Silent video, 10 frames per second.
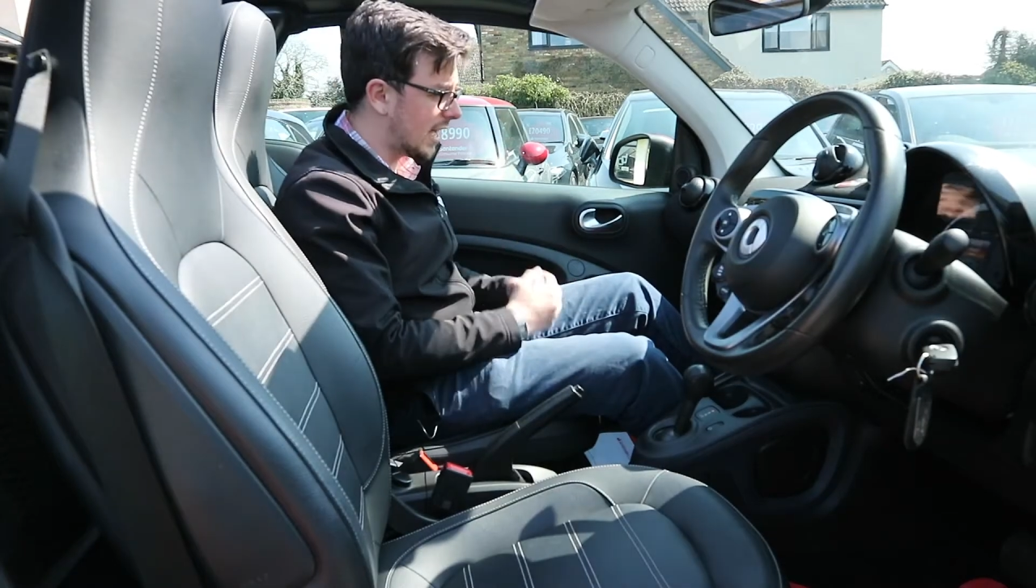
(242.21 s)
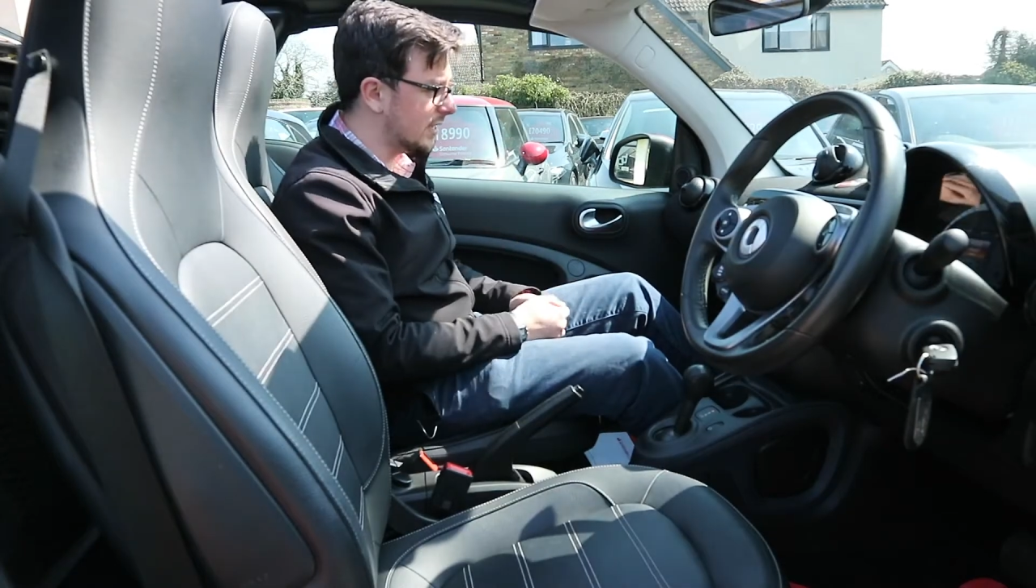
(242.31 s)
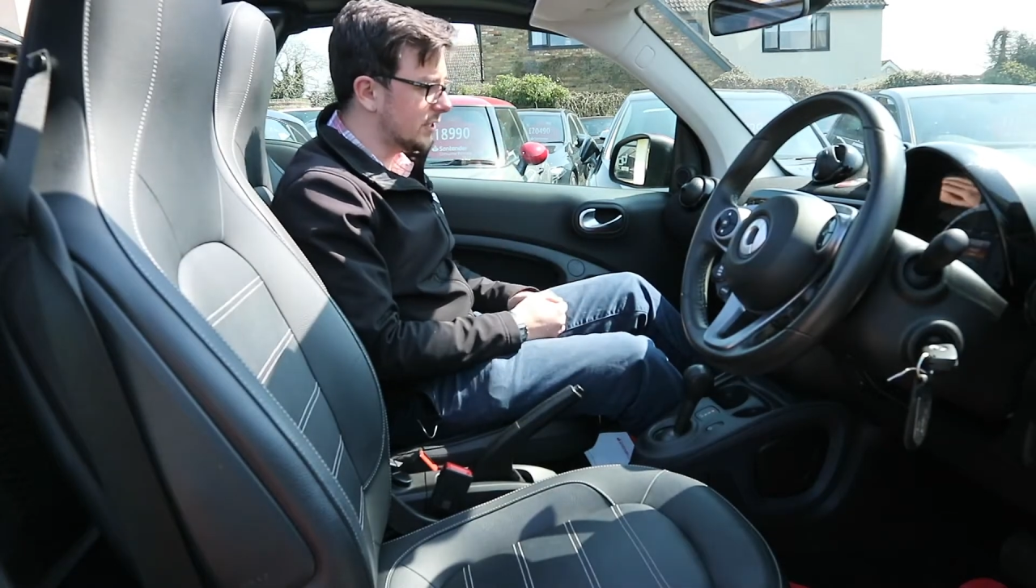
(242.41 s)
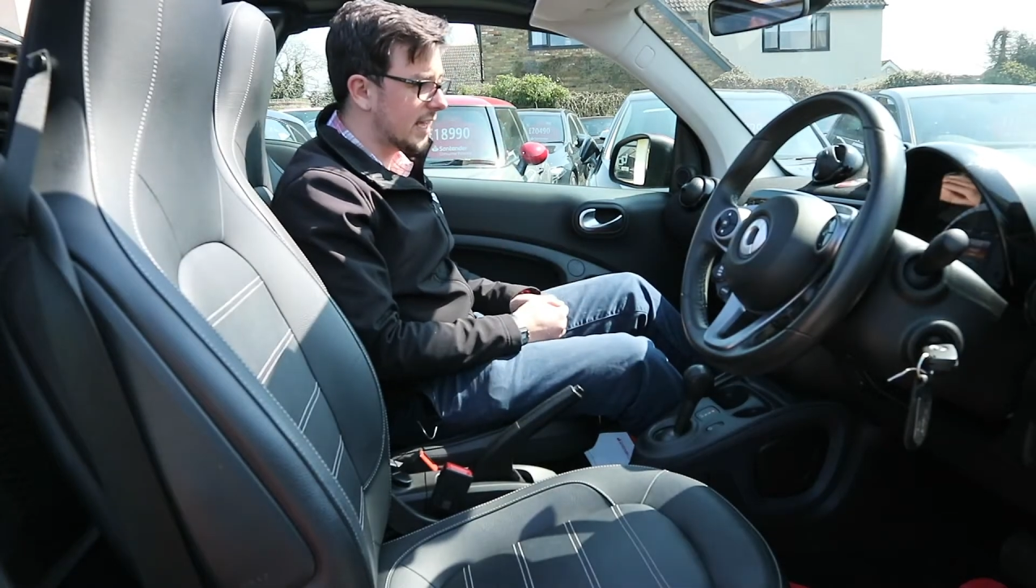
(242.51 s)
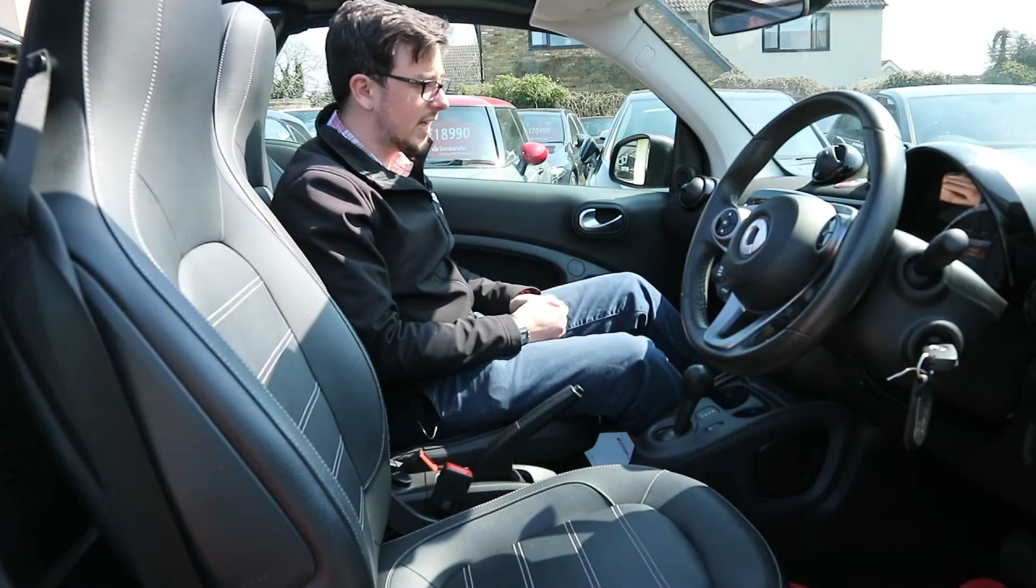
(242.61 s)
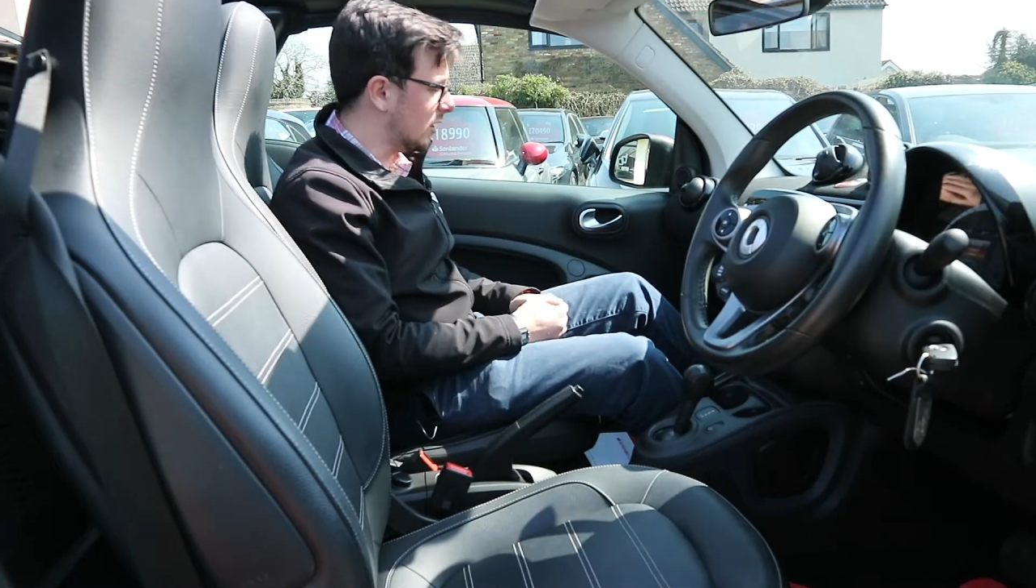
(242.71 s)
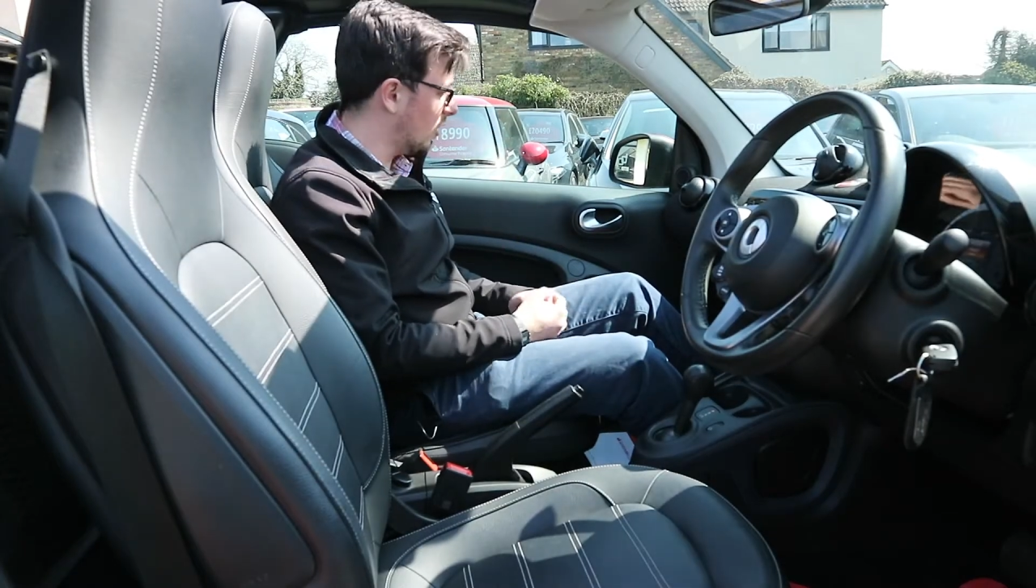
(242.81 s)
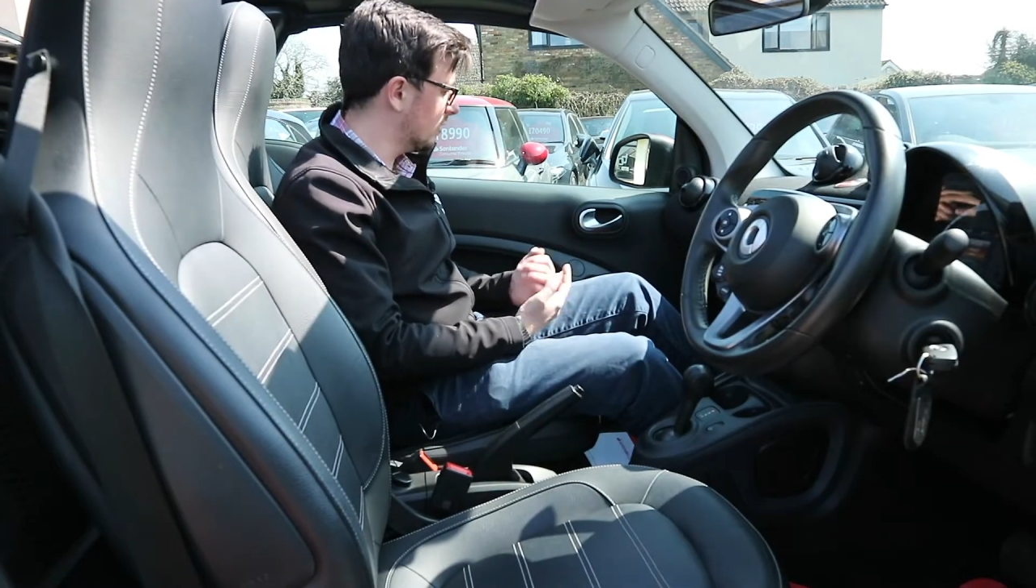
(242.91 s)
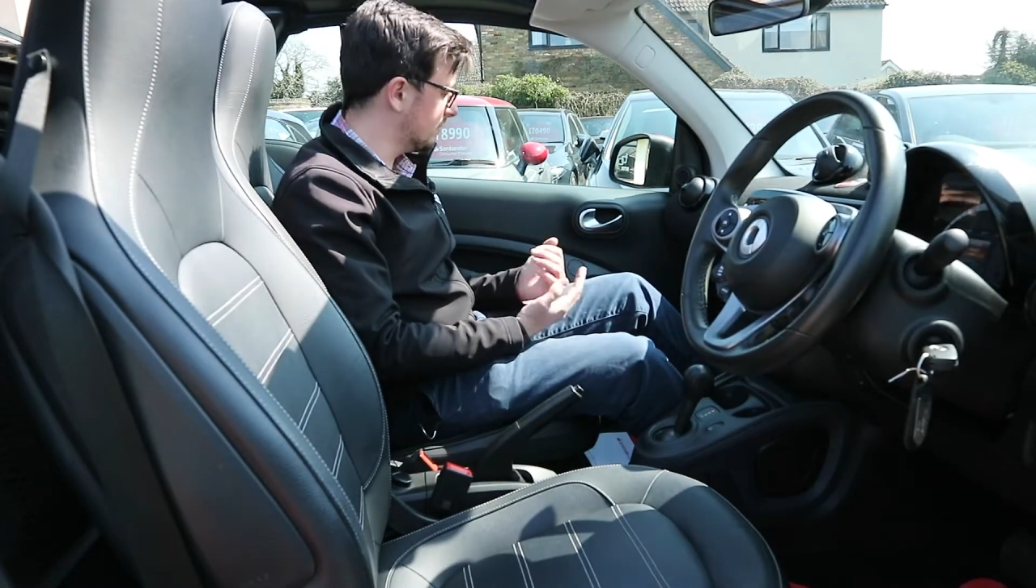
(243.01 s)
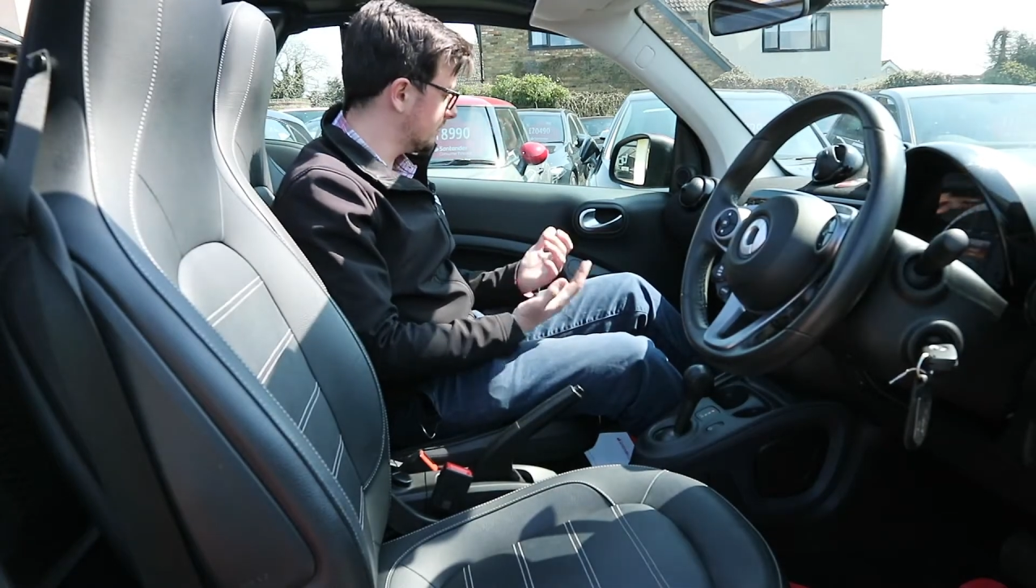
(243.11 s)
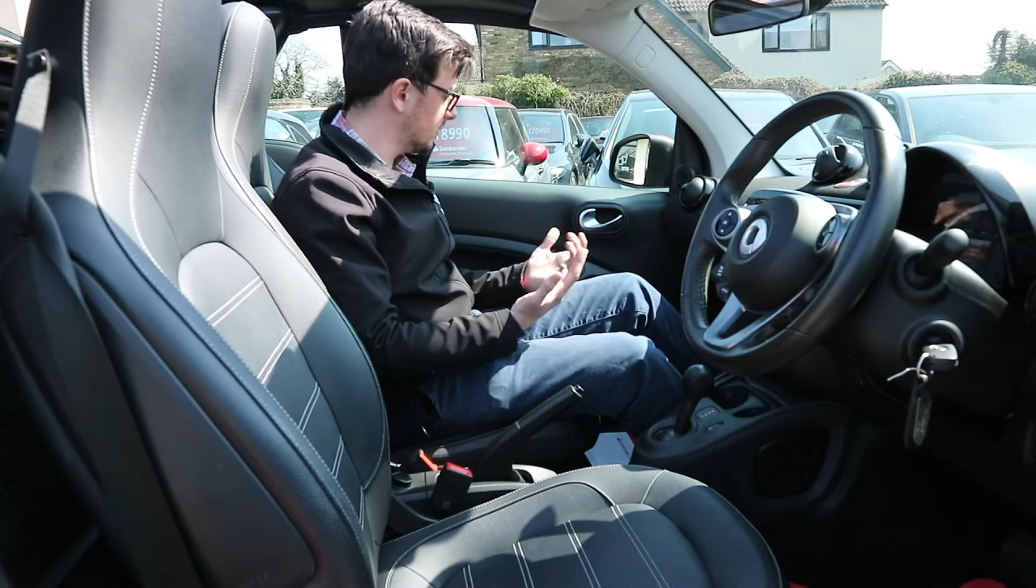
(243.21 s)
that, you get a lot